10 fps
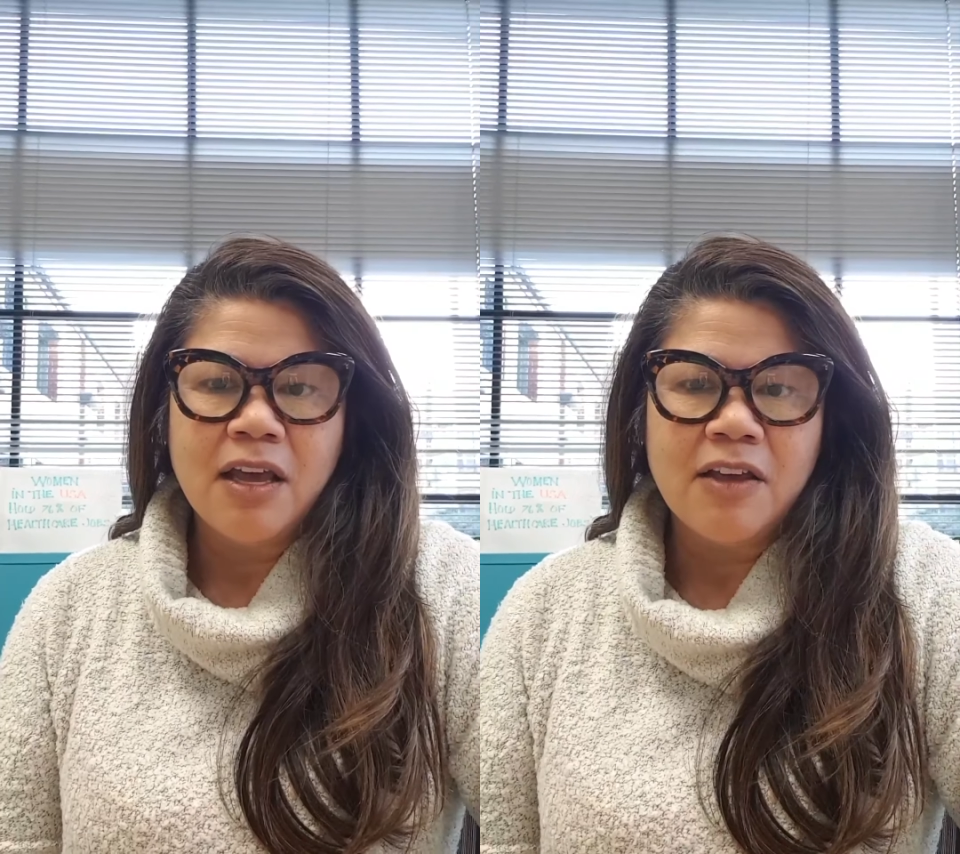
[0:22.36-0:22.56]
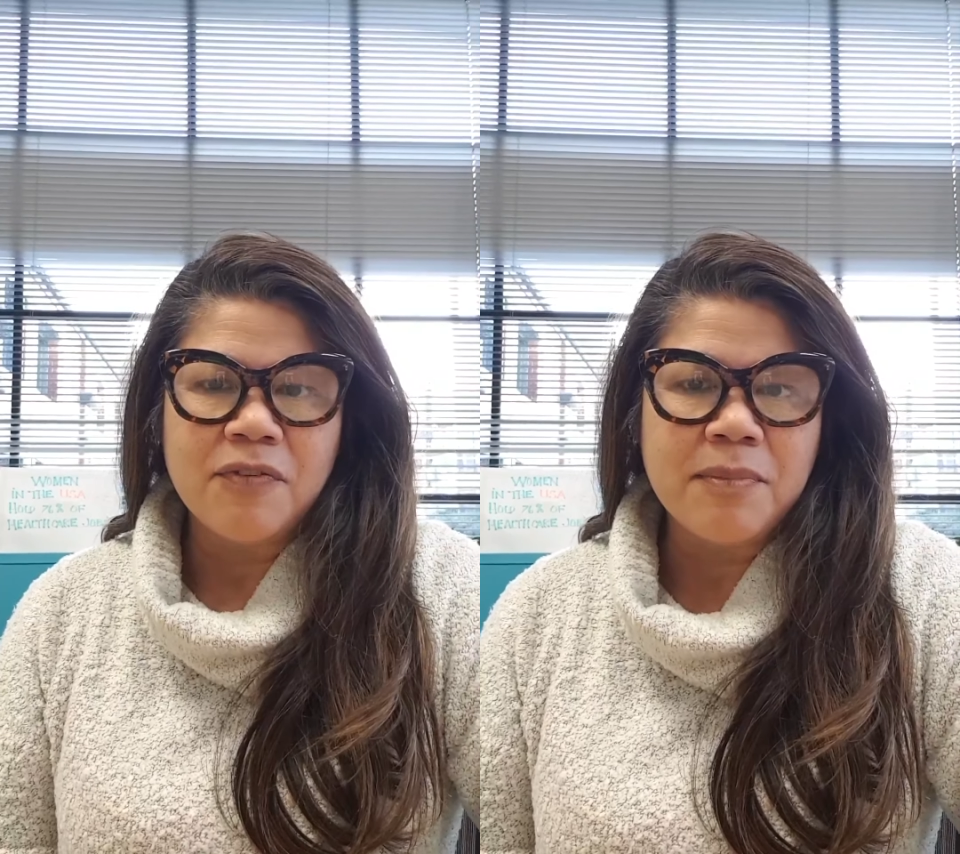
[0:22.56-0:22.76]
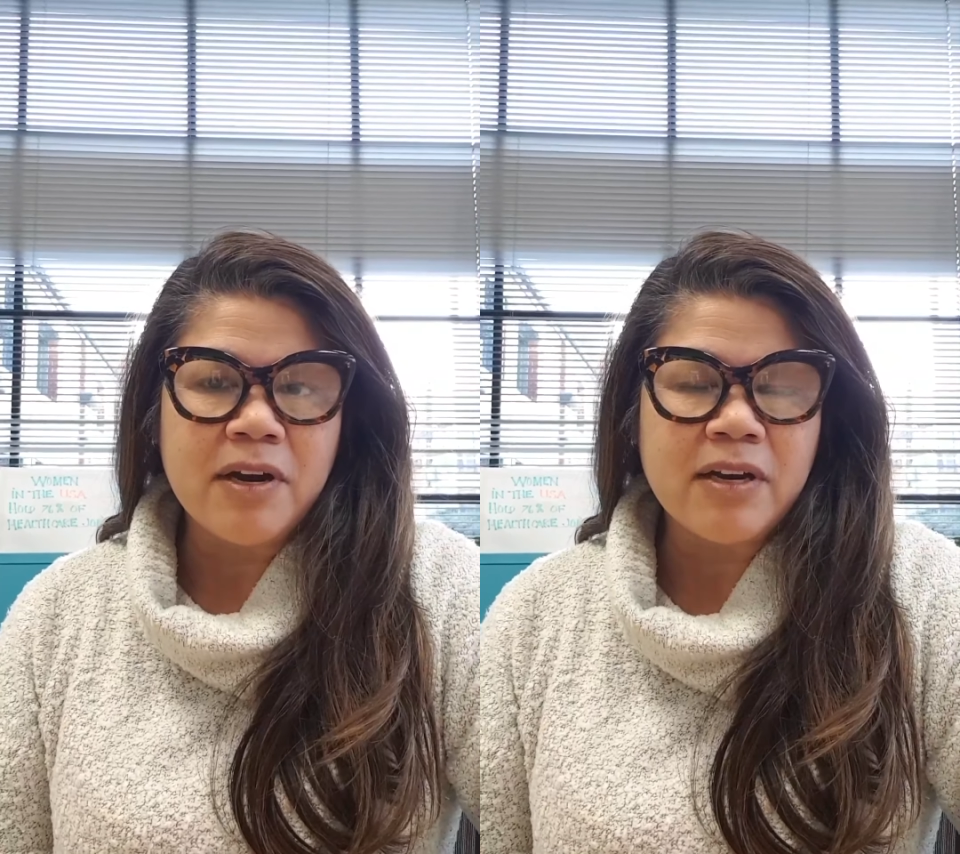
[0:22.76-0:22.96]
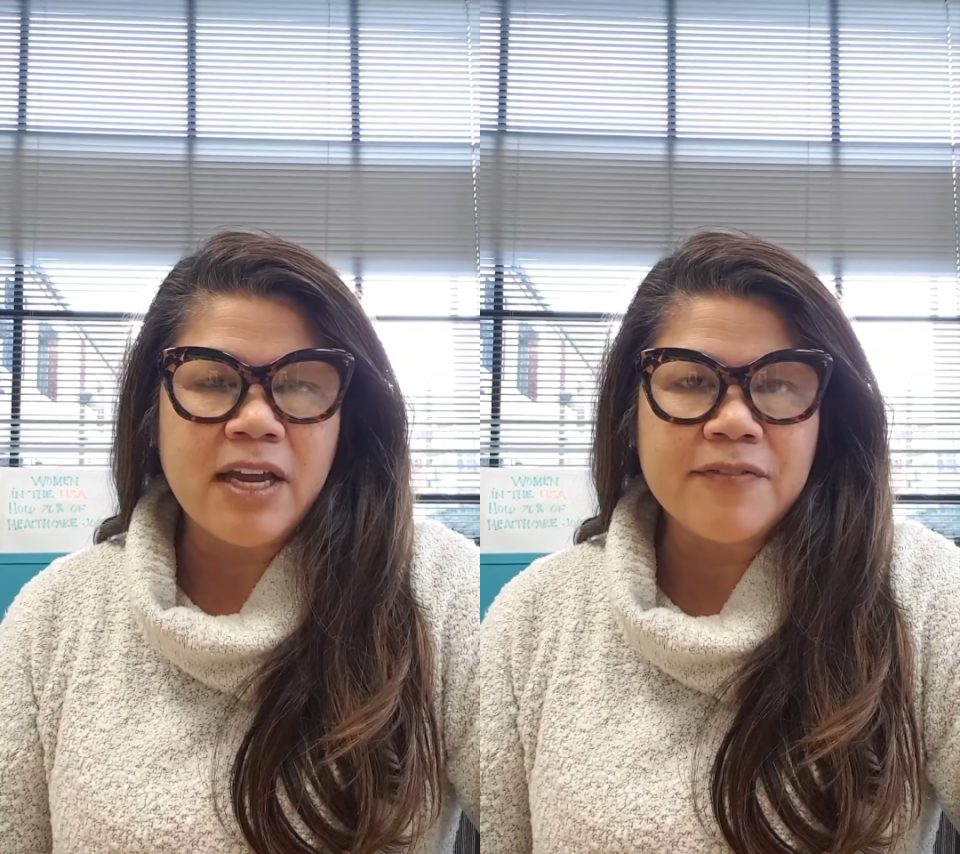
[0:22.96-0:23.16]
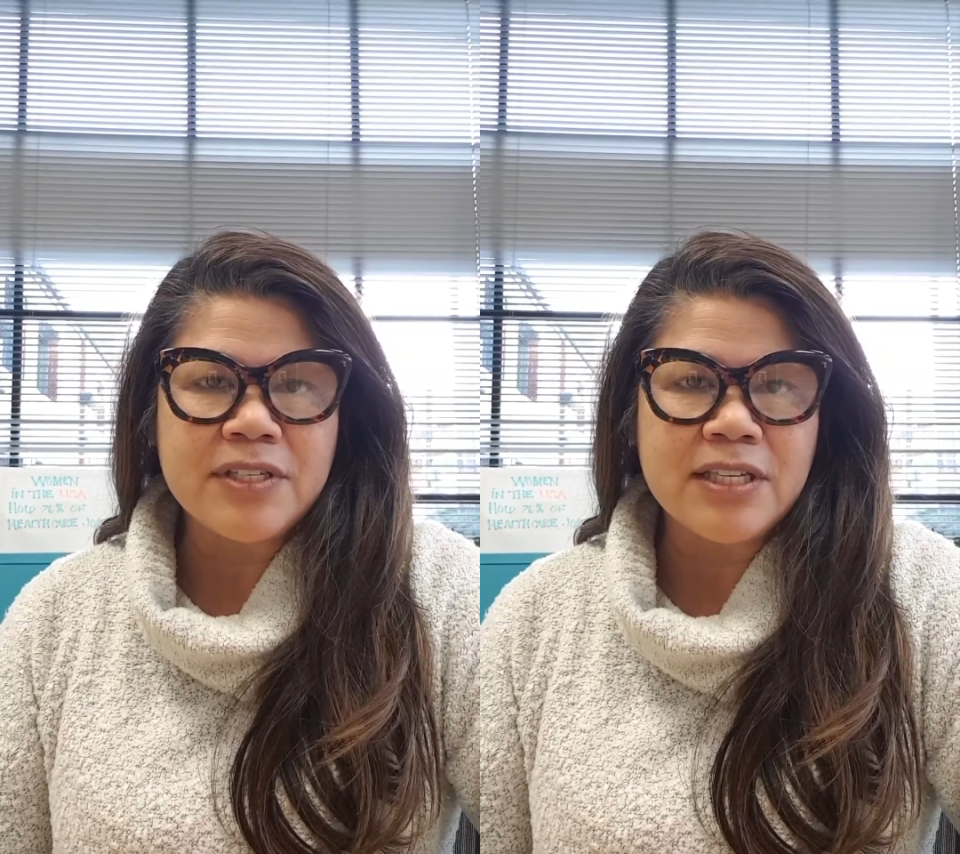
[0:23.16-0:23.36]
If America
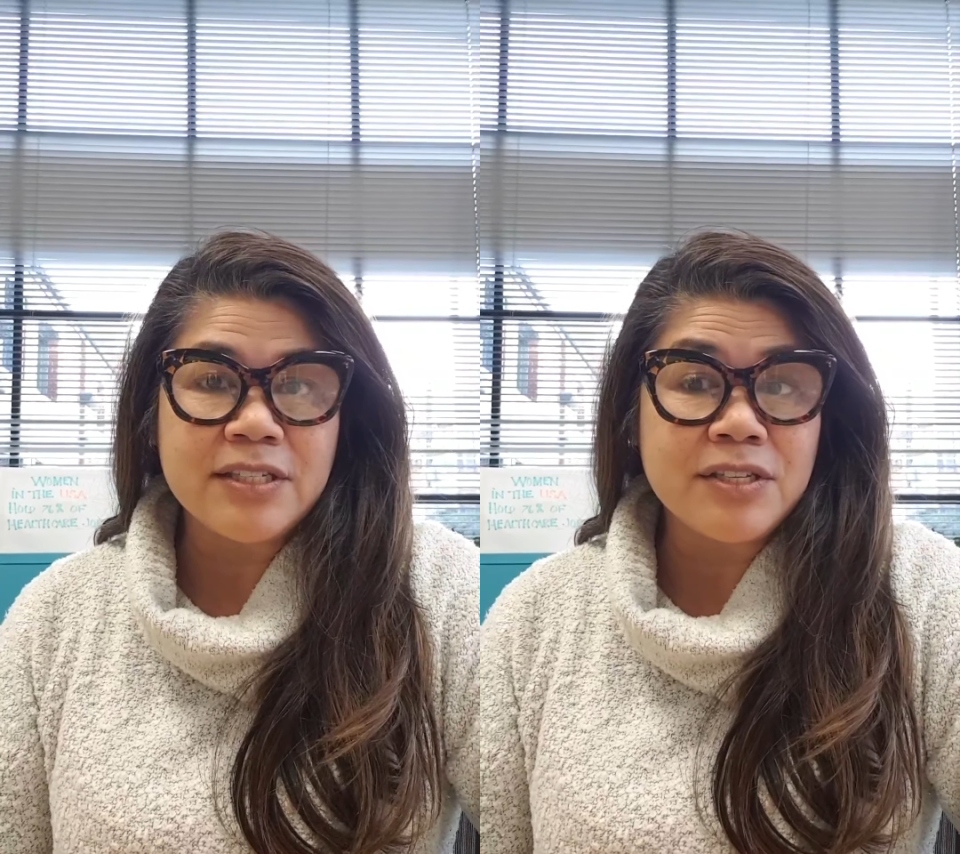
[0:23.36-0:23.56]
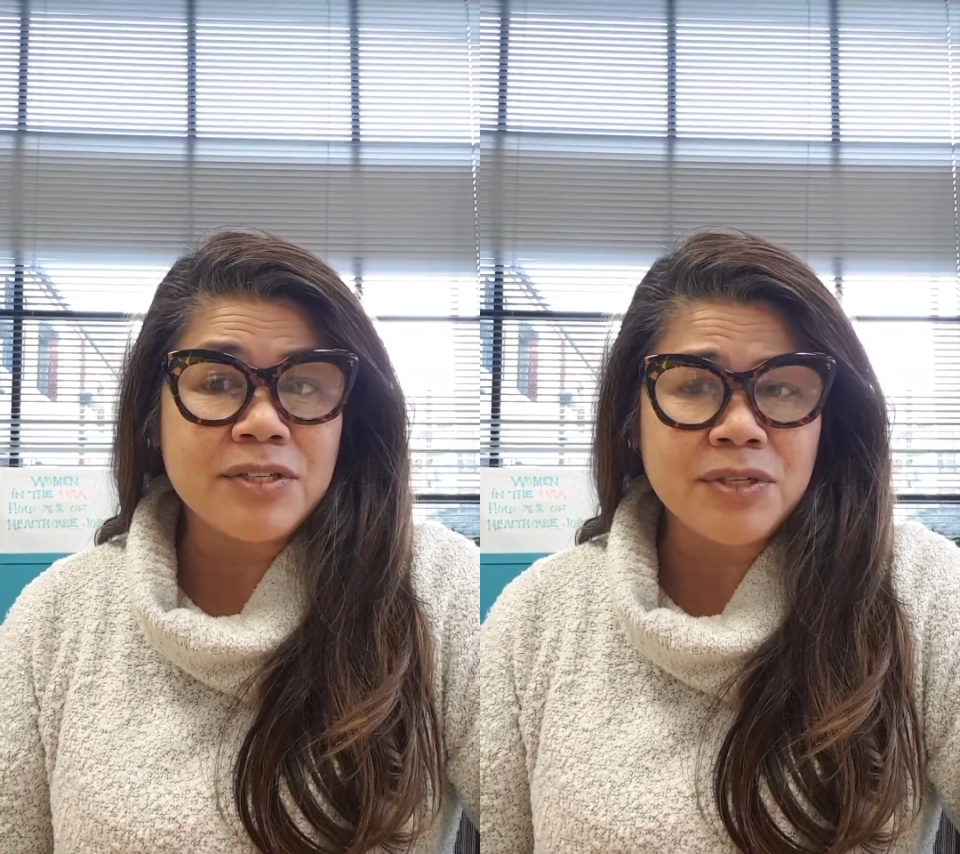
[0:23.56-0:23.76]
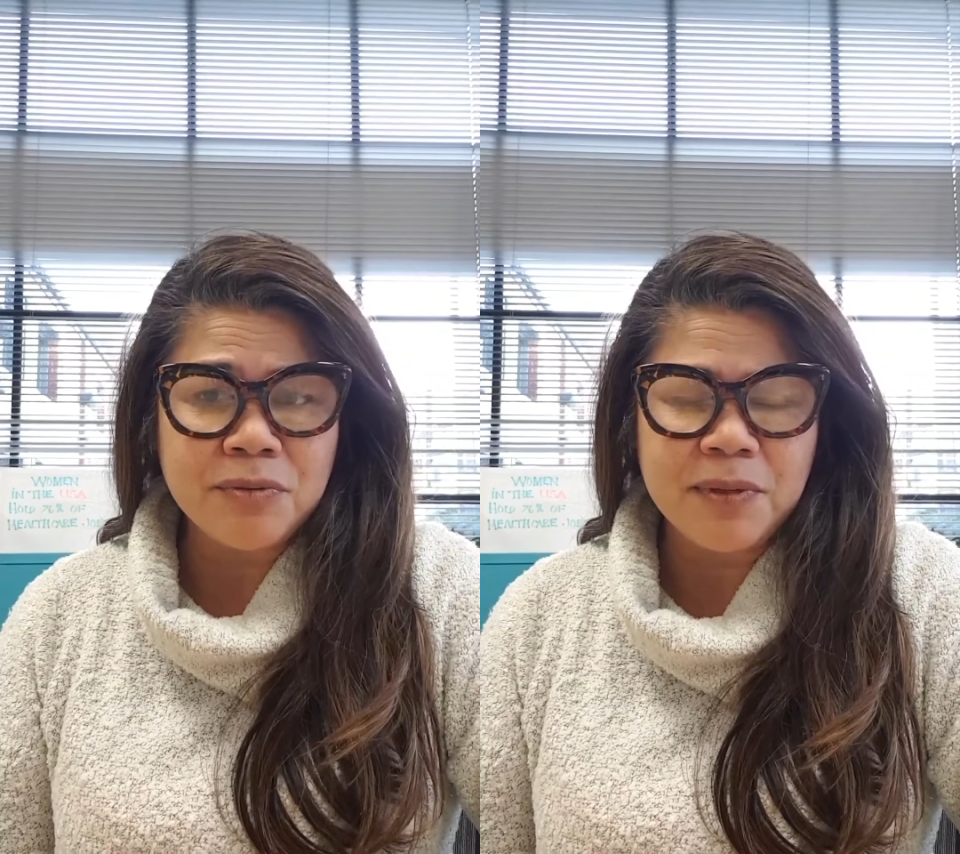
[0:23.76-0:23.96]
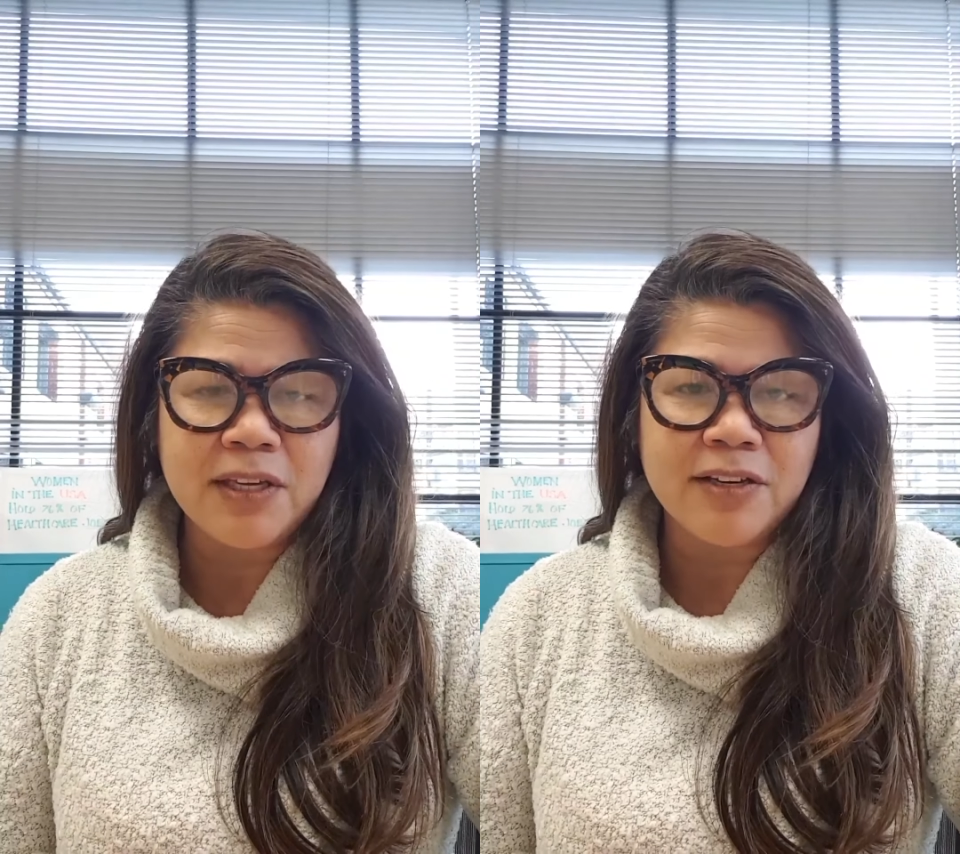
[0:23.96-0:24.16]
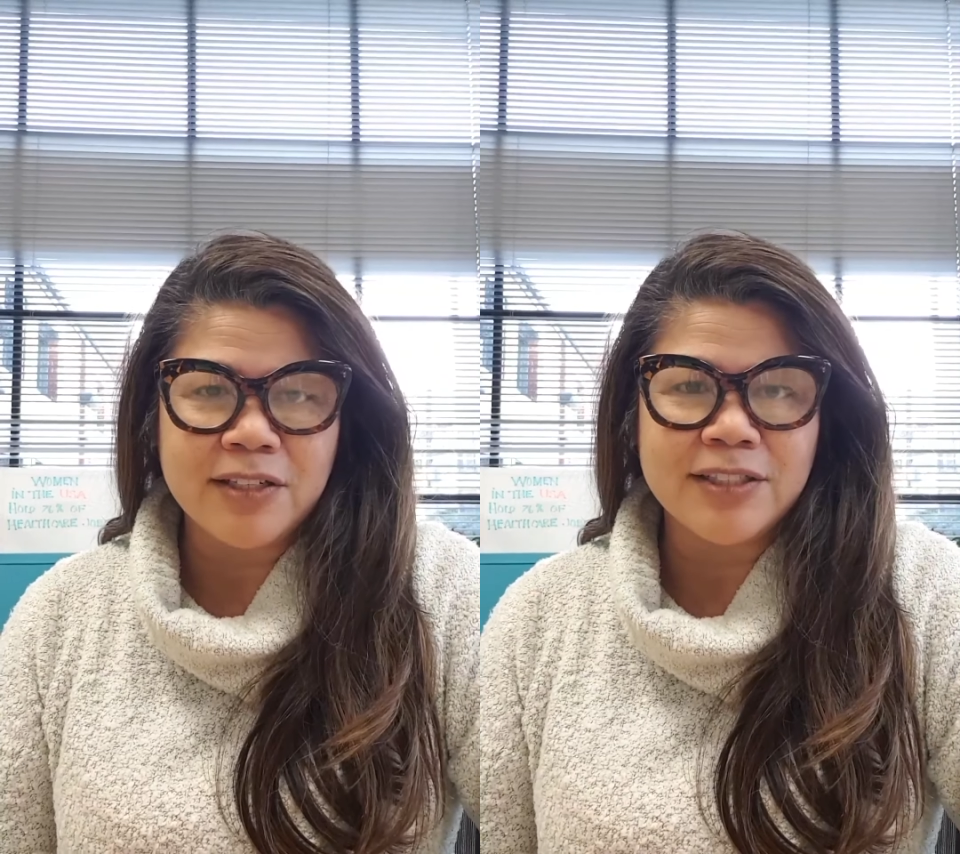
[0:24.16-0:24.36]
ever ceases to be
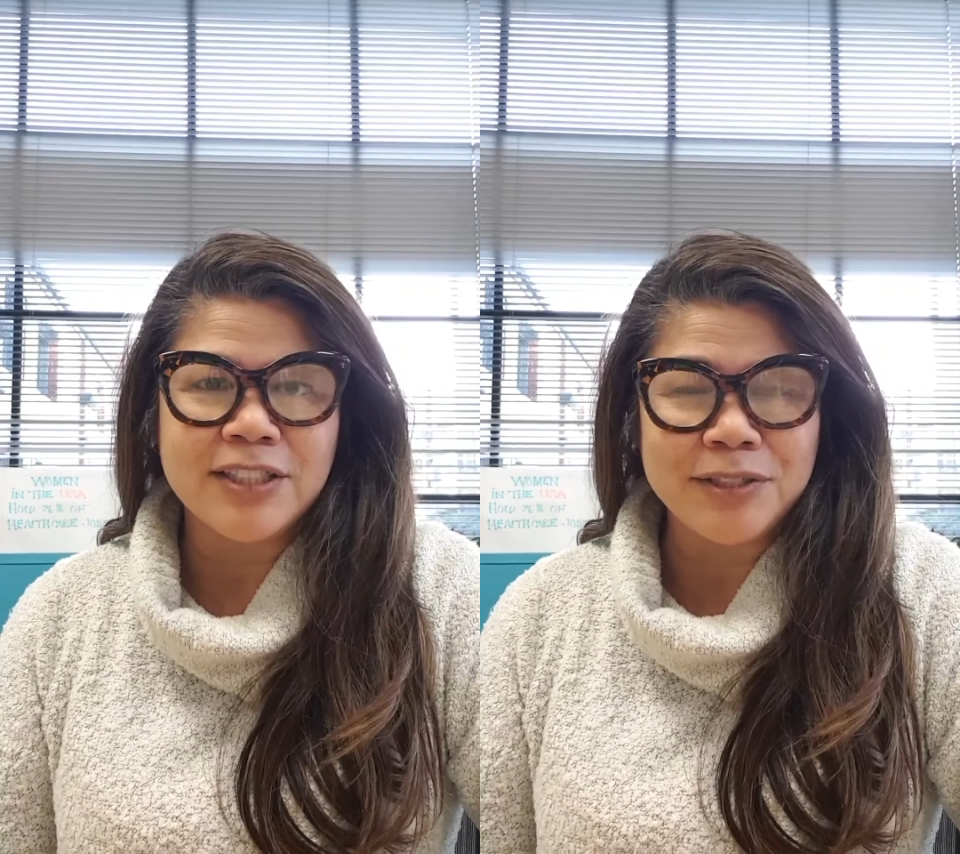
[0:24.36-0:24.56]
good,